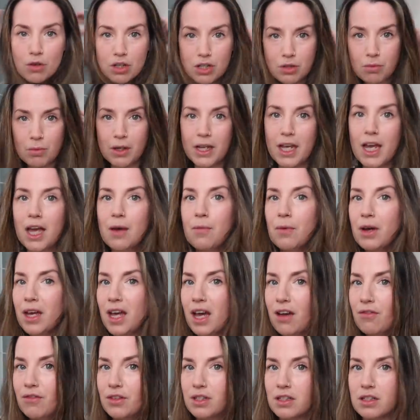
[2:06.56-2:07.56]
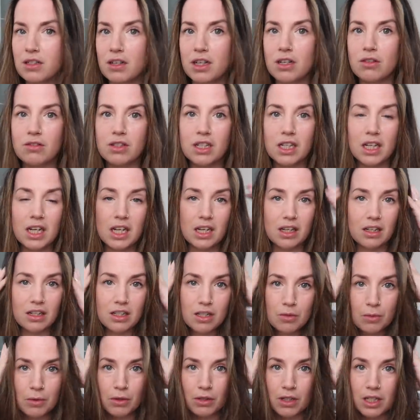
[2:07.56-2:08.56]
washed my hair, but I haven't styled it. And
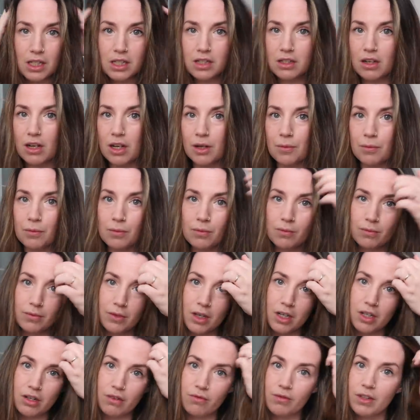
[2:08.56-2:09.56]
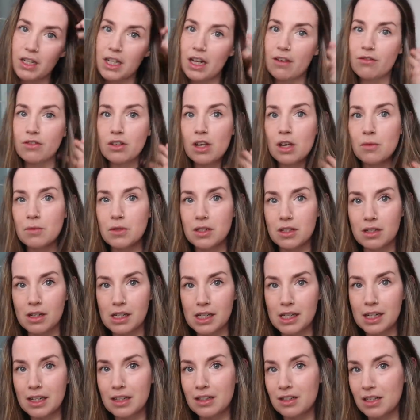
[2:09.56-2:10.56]
to be honest, I don't really have time to
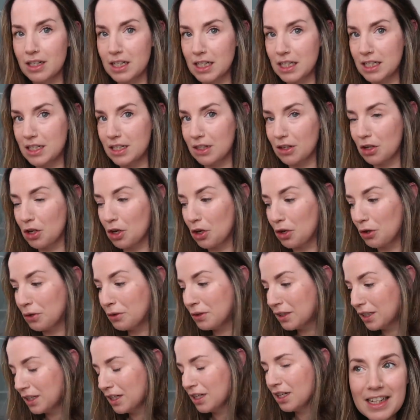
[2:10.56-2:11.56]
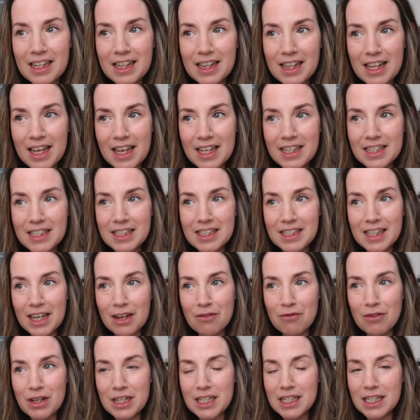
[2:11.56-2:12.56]
style it because I need to go. Let's
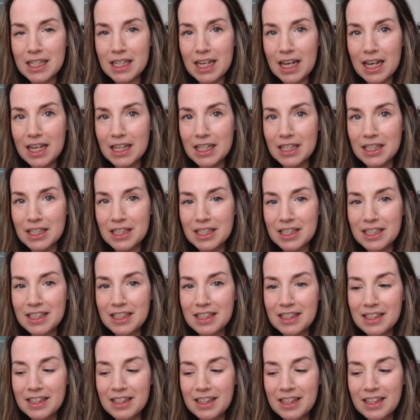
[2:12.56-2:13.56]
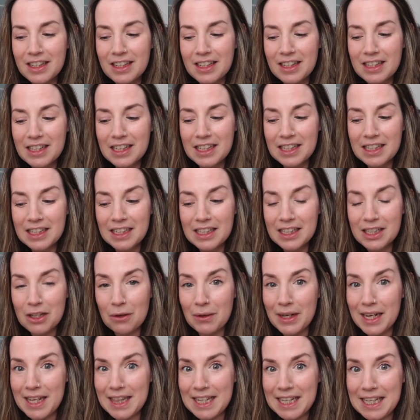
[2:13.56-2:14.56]
get ready and
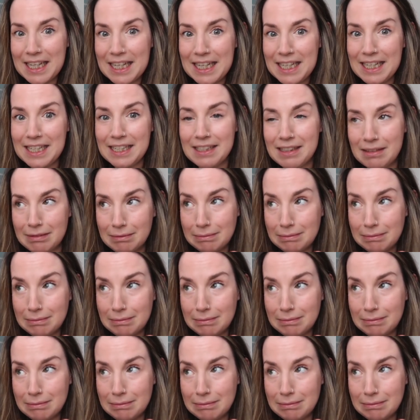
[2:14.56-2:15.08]
go and get the keys.